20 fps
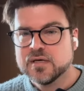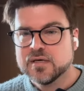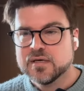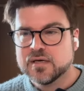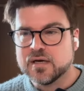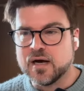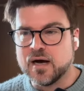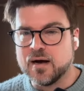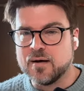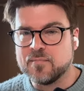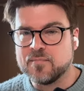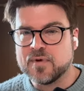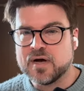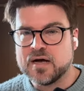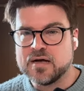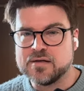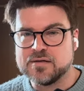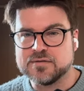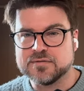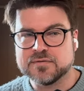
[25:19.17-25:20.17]

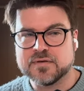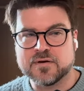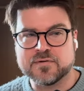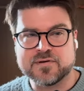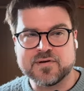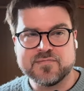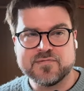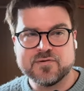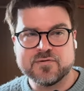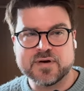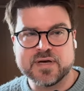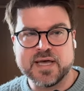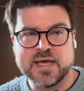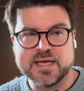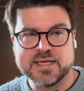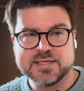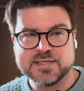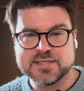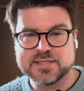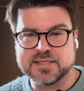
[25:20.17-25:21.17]
I'll give you a
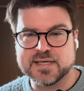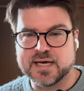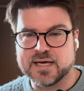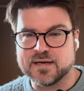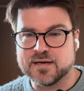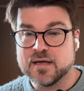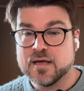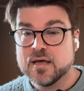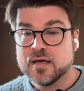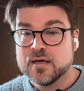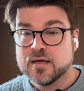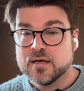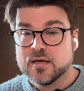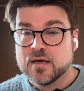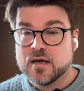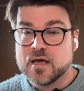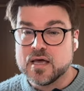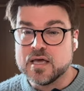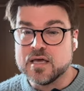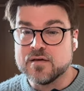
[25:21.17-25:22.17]
hint that
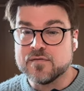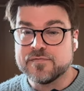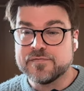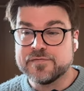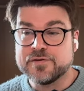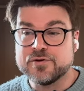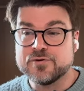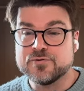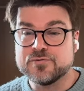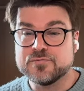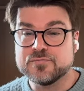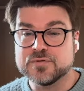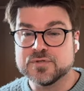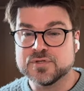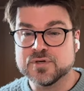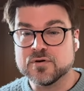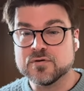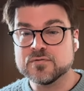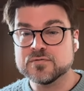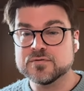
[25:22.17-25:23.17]
if you
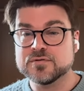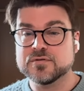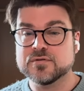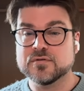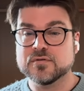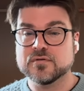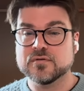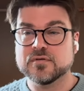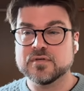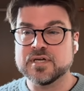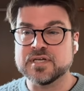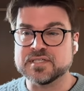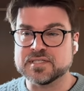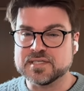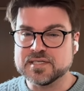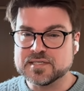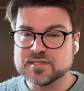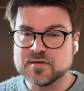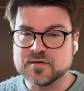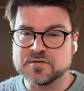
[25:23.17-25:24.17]
don't
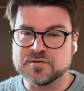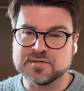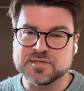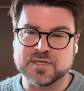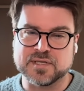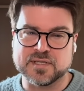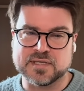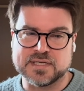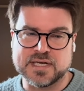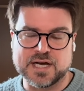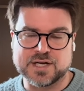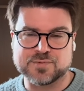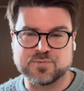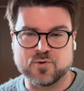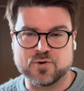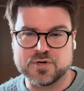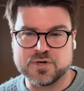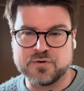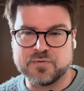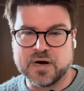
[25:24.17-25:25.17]
insist on using the
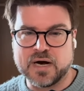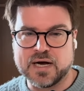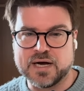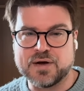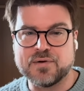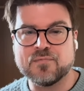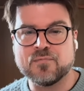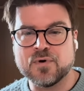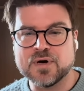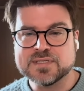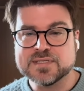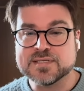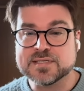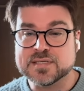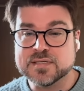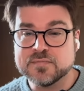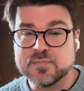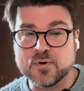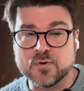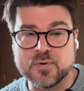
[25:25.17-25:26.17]
dashboard UI, one
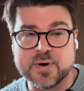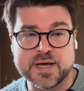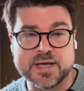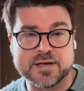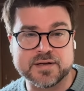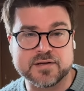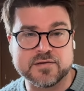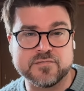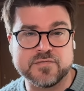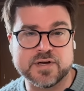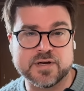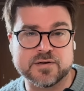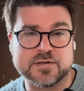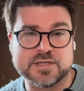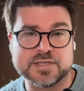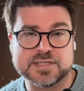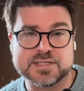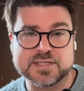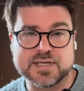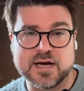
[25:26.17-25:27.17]
simple way to configure
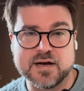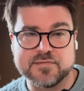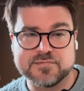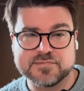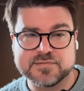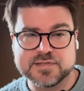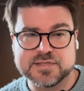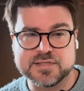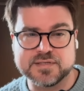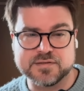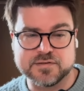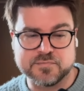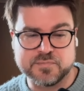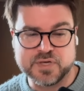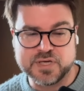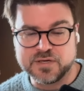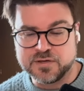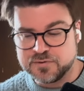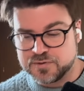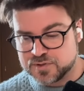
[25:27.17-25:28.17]
this stuff to
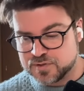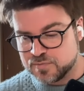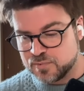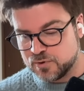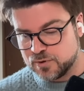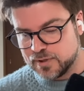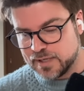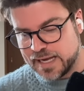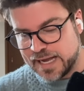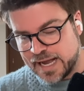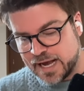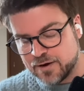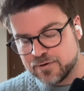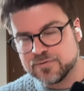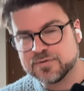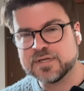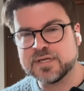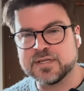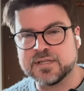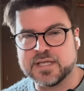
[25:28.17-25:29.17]
be usable
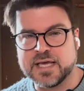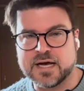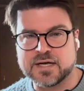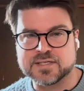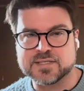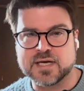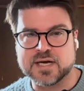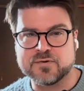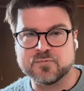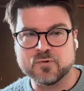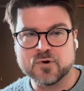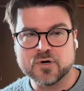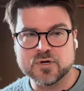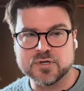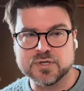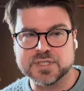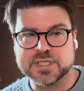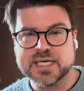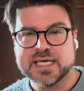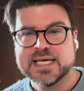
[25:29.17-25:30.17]
out in the outside
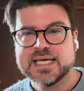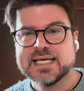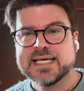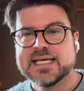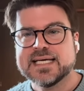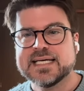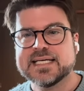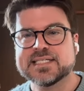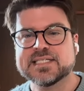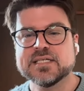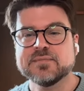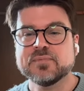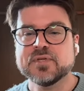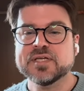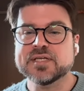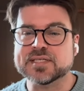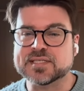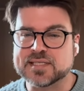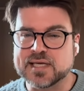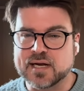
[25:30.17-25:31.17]
world is simply
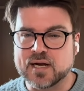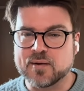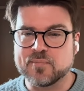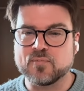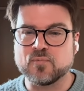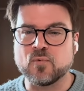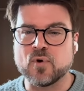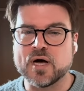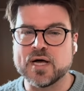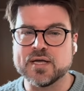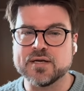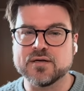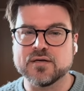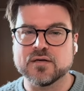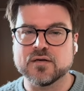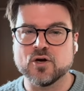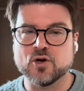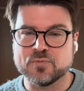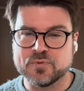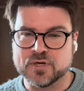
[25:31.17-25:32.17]
to set up what
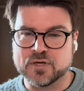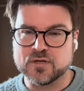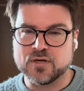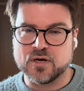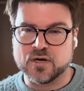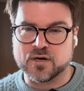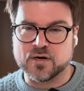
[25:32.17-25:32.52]
OpenClaw